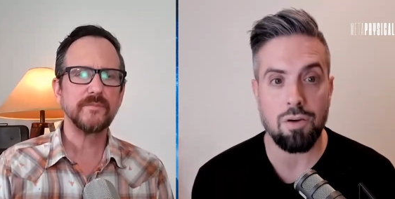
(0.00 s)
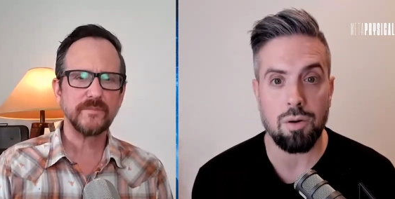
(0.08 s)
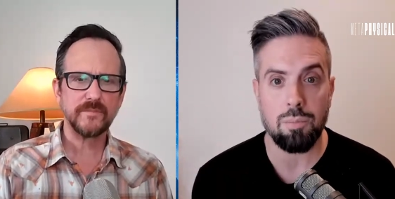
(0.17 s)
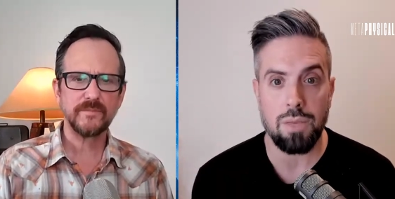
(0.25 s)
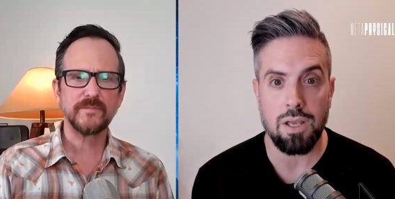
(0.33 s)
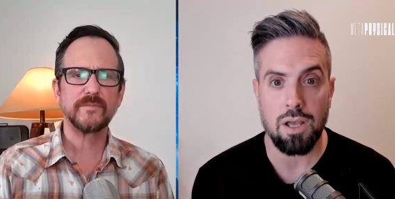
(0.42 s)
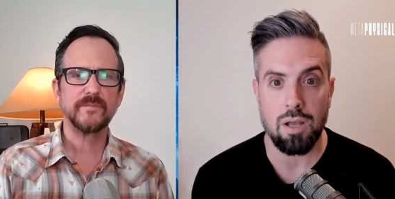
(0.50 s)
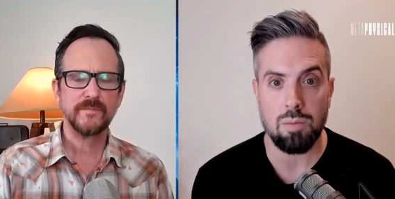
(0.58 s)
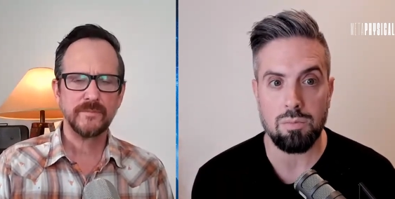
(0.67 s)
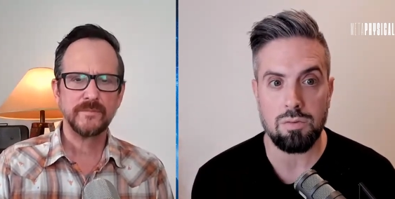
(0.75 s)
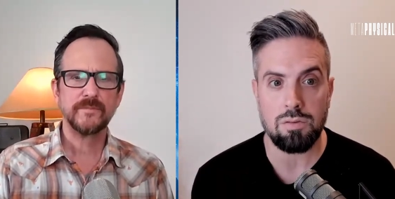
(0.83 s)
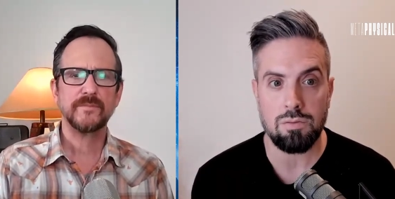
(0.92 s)

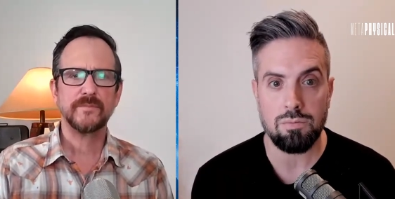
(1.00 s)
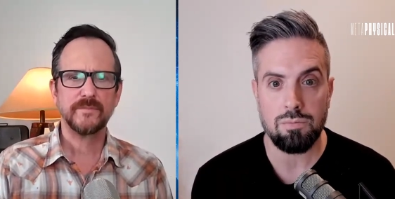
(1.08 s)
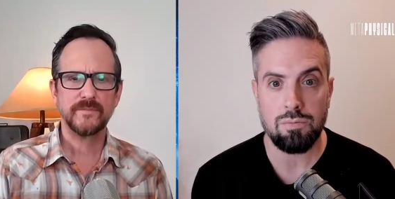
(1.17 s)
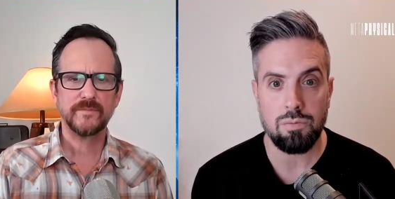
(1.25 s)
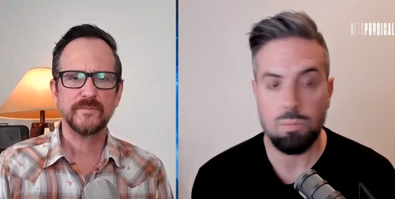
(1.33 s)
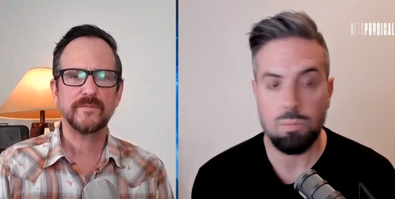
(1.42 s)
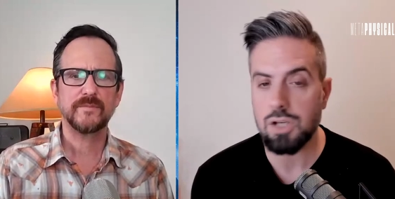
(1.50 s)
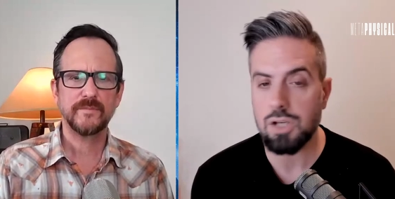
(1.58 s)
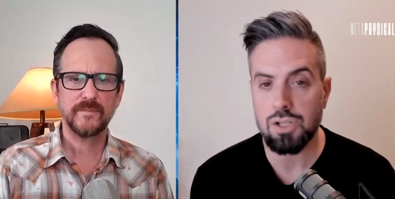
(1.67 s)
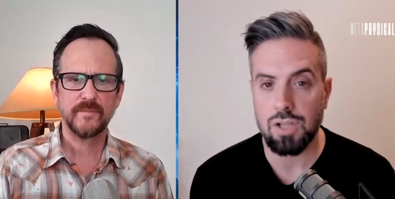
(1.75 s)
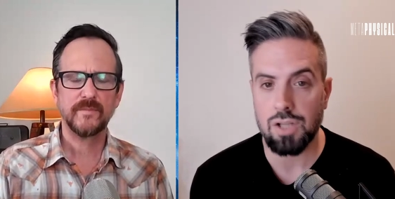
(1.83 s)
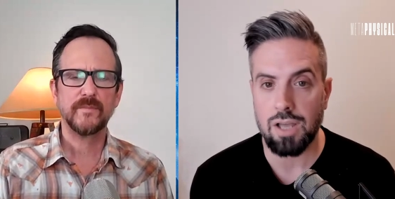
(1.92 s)
Speaker 1: becomes much
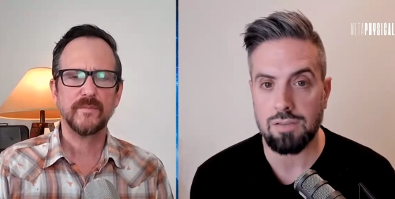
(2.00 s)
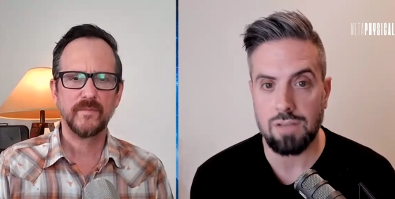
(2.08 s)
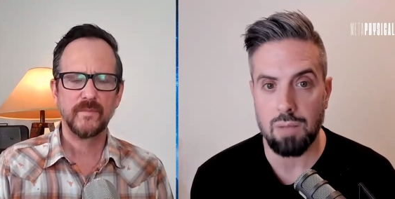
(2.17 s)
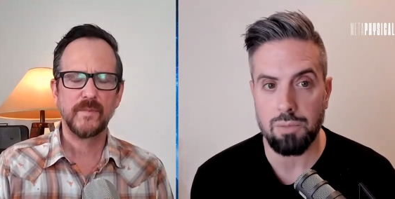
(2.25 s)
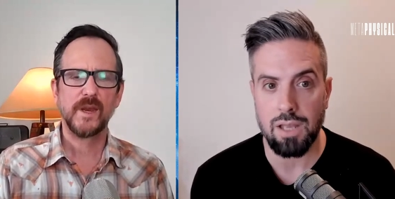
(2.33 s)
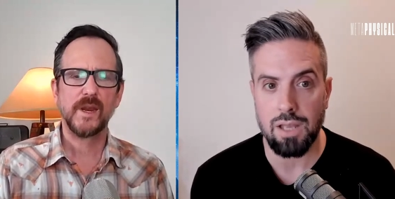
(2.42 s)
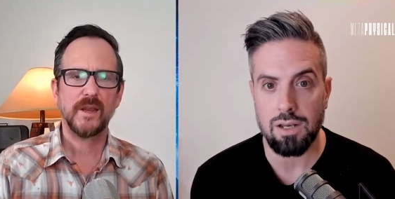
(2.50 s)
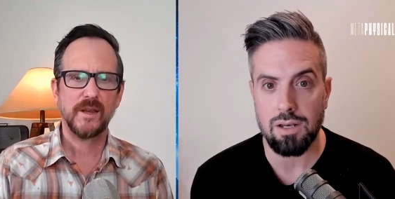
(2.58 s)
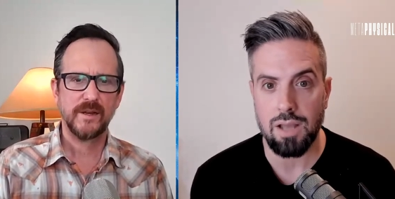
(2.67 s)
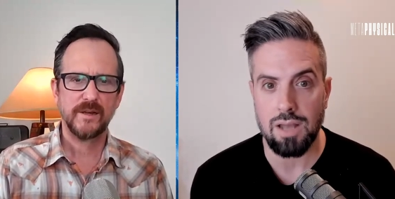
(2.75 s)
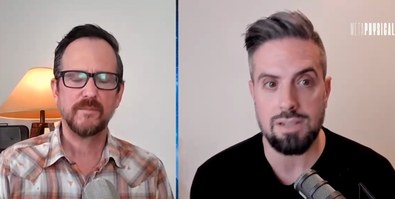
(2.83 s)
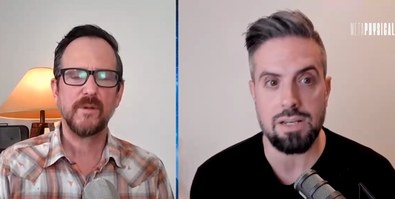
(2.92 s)
less complicated
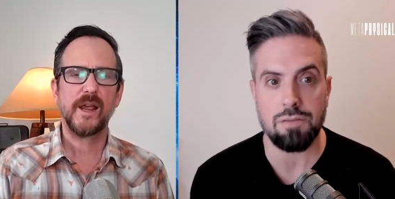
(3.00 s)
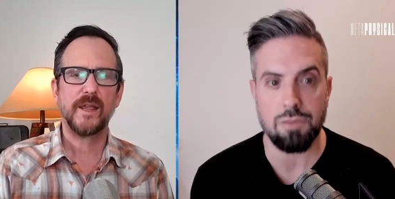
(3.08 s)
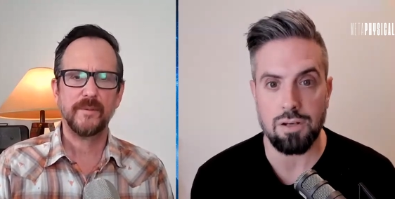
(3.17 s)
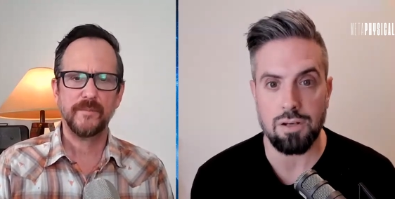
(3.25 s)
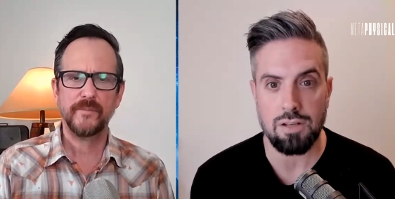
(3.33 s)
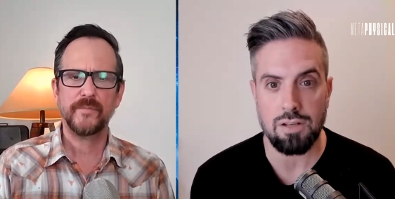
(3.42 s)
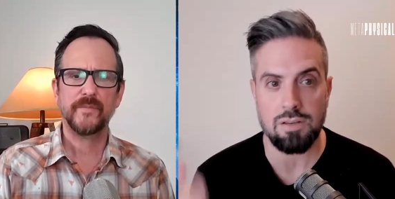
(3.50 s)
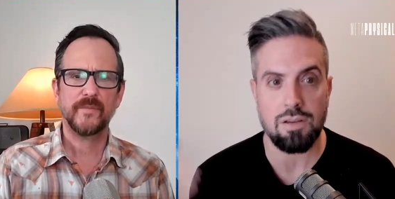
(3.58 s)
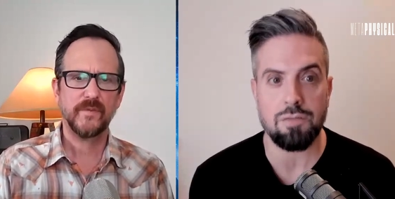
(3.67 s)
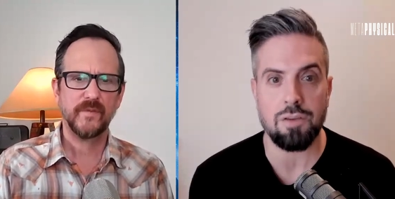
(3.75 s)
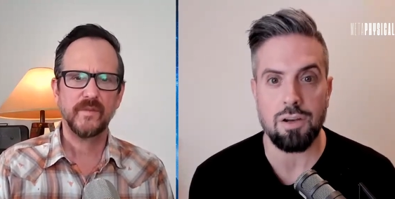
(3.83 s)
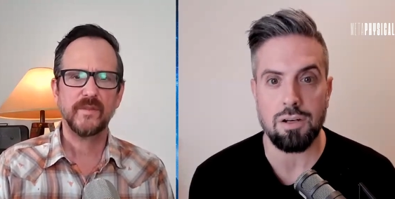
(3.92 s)
and different. Right. It's a
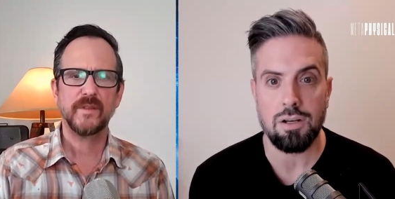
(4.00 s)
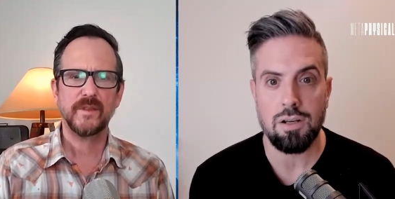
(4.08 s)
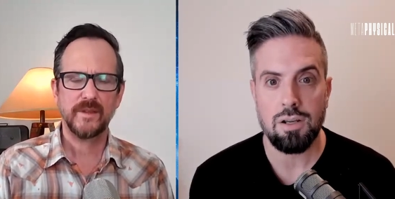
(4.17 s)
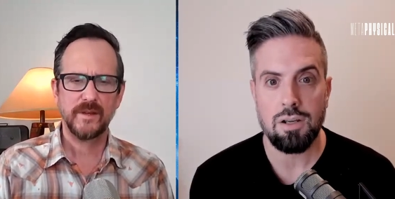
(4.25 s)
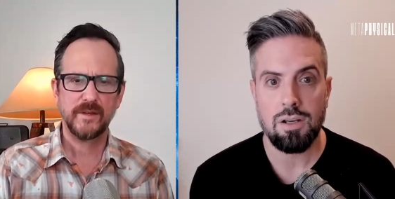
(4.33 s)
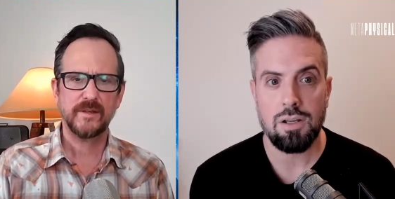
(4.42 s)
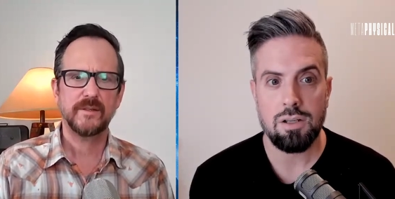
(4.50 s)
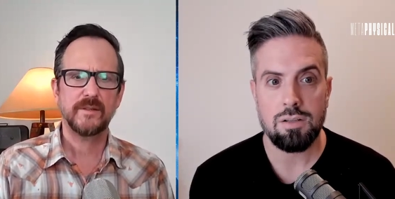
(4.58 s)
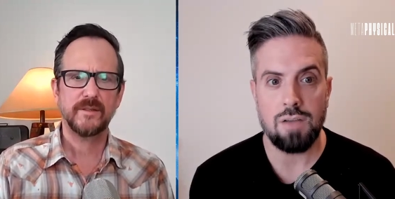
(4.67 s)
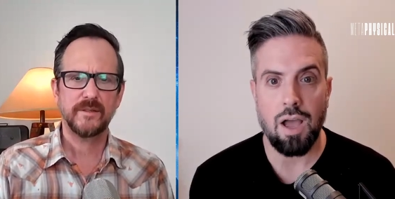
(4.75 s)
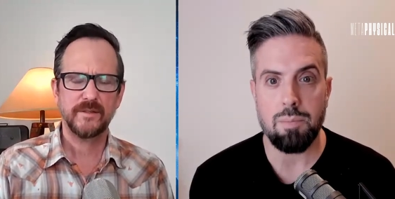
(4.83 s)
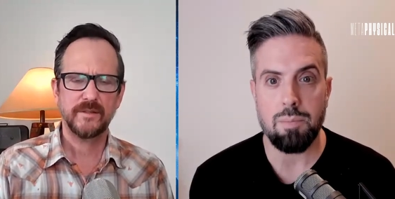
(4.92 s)
different
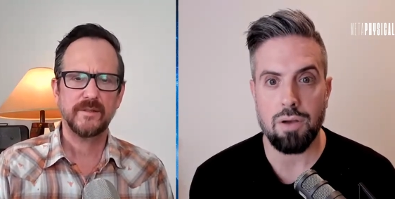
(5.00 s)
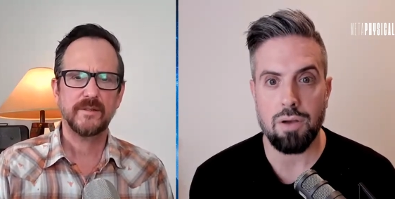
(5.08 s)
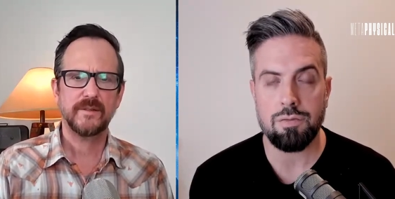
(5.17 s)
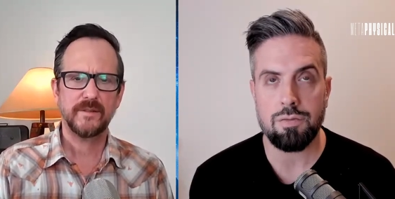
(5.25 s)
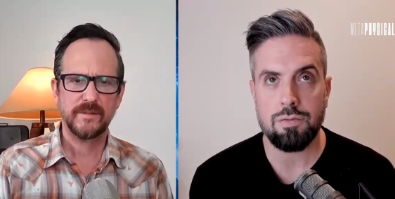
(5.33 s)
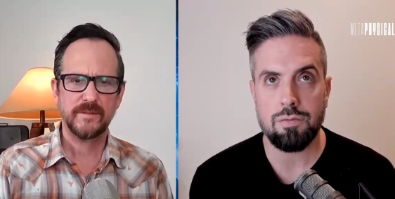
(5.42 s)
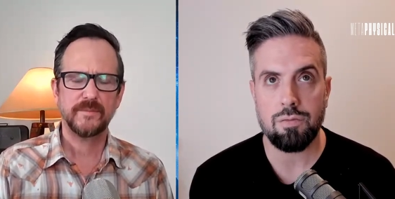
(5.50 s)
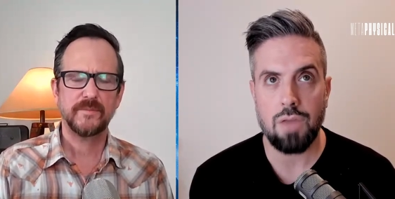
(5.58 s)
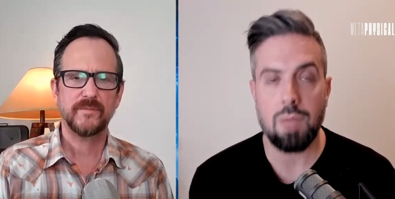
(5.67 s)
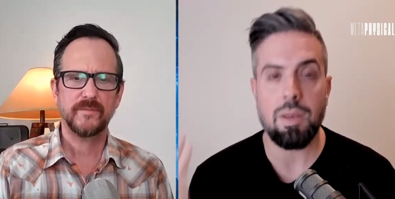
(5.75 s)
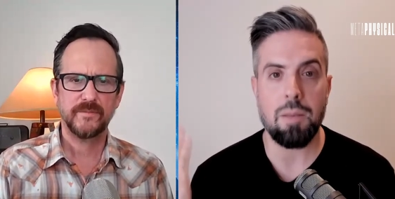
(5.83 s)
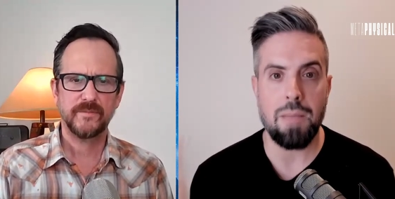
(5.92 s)
type of, I
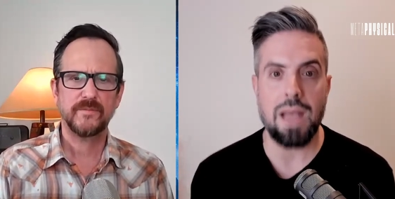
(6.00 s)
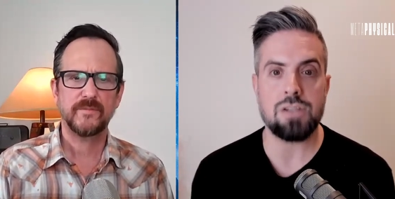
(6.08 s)
mean, imagine